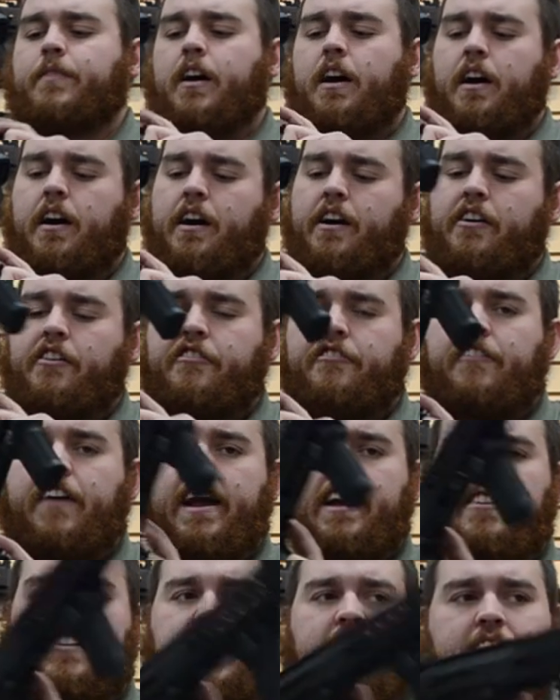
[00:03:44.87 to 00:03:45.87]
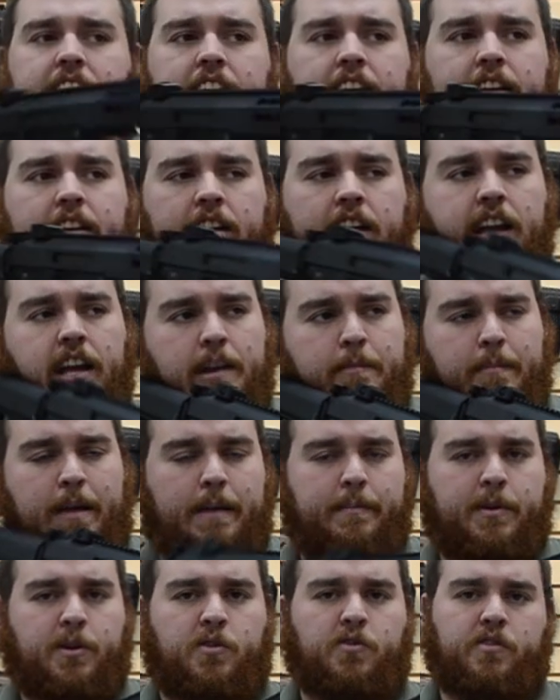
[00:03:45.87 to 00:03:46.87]
uh, firing and
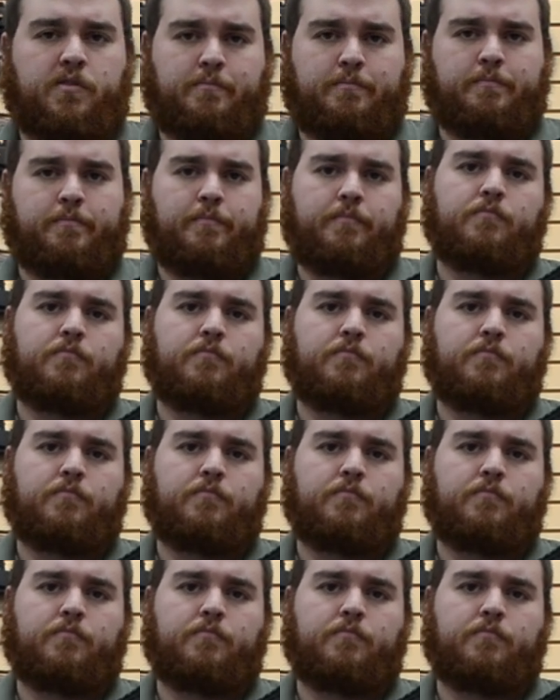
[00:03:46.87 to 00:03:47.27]
maybe your